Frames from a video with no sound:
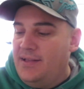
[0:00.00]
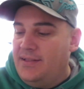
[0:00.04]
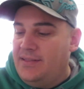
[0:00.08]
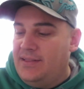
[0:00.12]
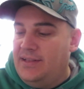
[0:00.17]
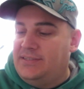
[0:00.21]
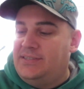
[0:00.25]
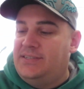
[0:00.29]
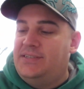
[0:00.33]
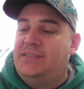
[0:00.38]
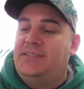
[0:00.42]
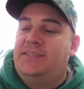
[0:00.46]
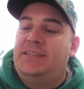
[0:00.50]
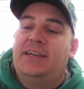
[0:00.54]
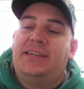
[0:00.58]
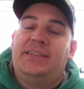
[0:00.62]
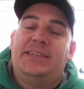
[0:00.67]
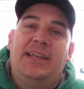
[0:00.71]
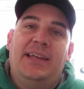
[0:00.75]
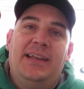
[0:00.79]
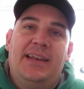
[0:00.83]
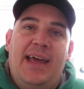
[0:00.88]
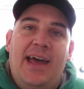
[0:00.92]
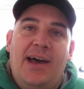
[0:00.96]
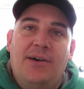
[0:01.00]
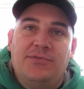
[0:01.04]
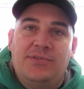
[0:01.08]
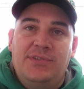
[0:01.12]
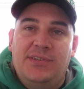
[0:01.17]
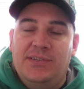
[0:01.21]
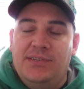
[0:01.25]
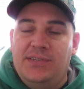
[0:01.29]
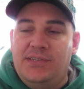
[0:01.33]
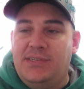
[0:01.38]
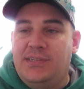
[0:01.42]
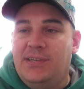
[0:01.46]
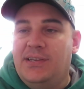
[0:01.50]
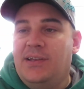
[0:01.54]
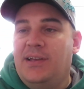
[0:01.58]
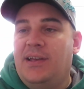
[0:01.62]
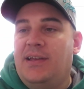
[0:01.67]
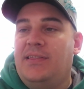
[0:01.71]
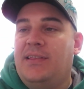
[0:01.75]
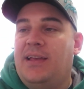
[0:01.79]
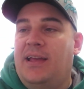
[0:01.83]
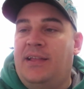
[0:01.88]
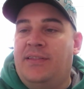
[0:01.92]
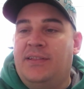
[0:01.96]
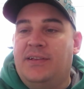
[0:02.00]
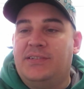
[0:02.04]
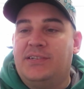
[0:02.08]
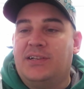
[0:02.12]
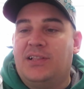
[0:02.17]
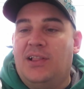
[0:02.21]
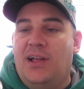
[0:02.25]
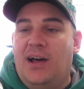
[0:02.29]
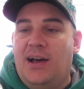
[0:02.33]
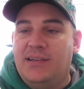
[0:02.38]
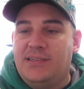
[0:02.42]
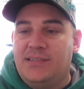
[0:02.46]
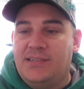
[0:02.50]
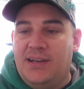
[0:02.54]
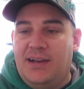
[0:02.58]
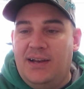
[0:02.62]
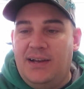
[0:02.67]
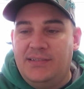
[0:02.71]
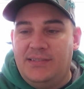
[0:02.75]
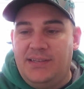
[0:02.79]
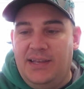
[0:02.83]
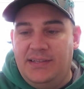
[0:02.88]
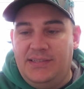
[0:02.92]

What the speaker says: That's 16 ounces. In this gloss sauce,